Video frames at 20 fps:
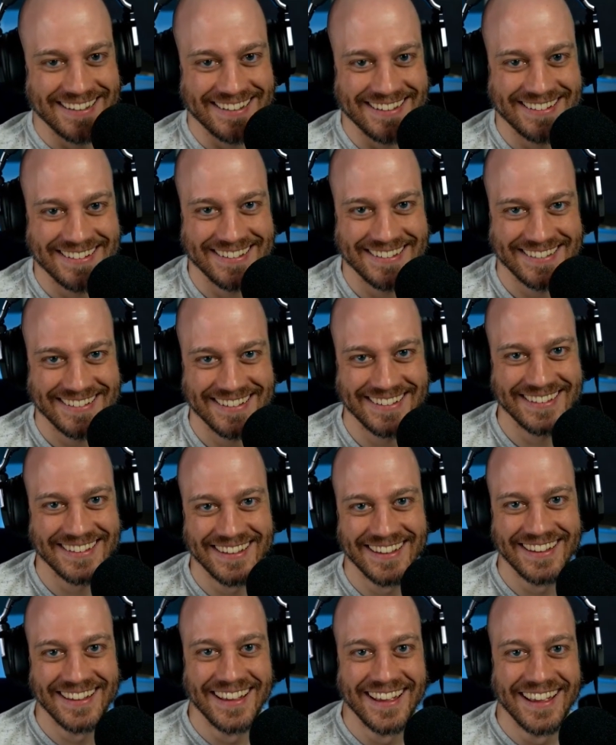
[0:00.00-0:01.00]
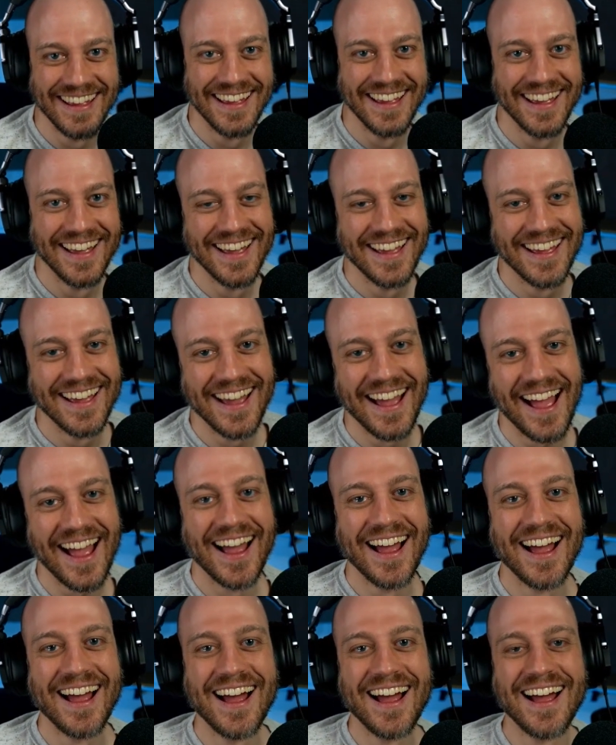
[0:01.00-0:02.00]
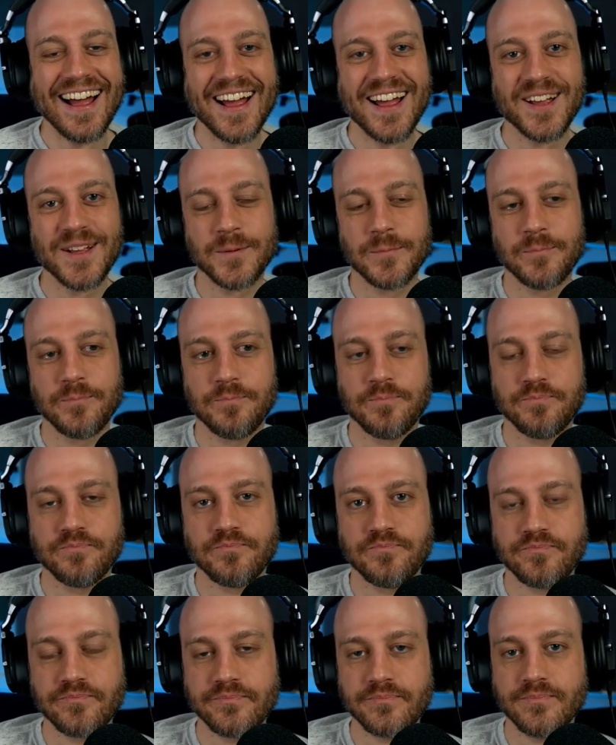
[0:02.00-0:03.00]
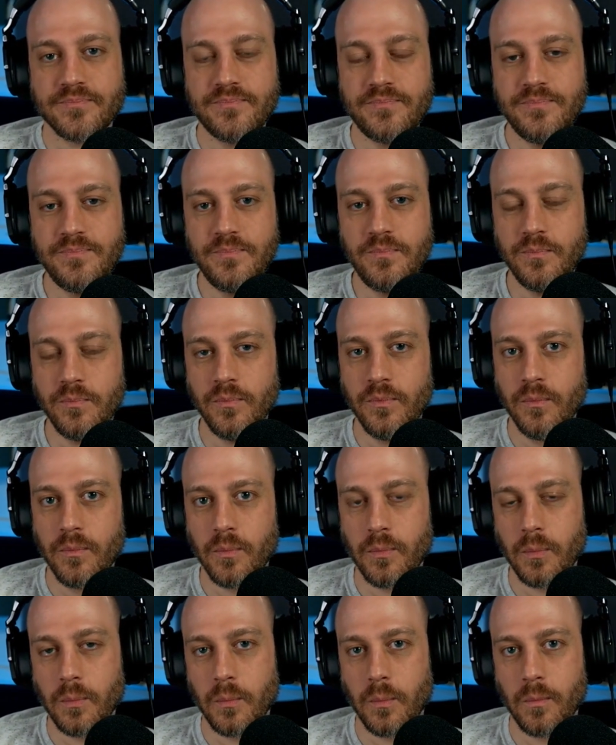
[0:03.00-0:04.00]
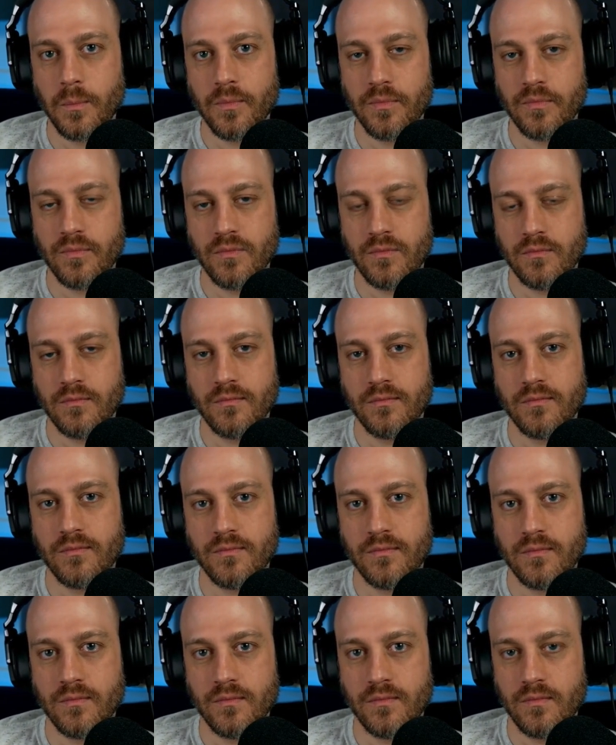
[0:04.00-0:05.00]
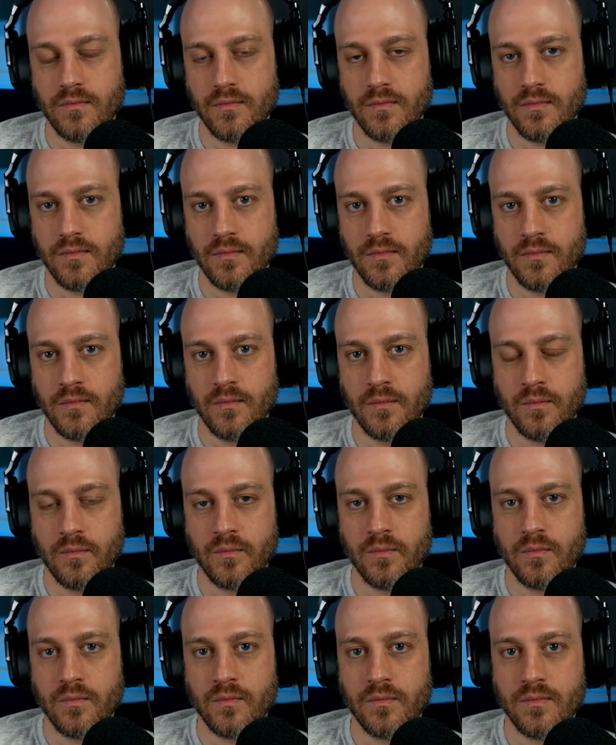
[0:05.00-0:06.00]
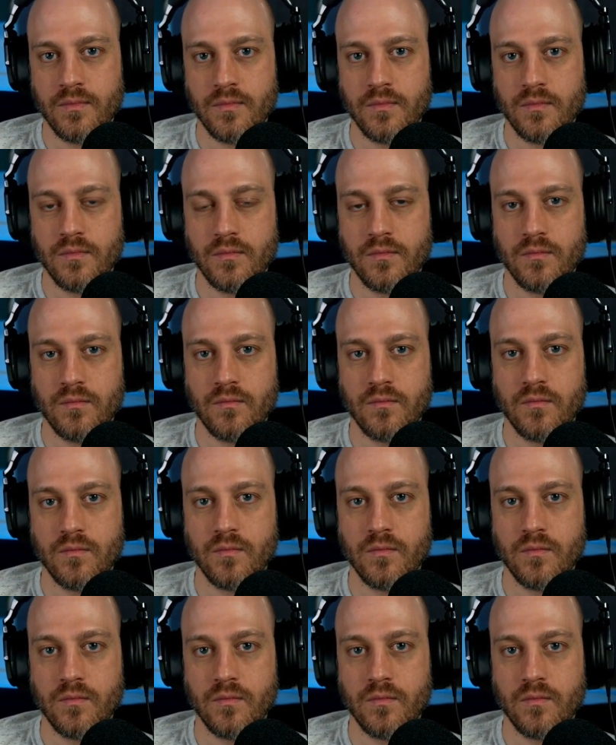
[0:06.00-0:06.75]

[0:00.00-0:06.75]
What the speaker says: This person isn't speaking.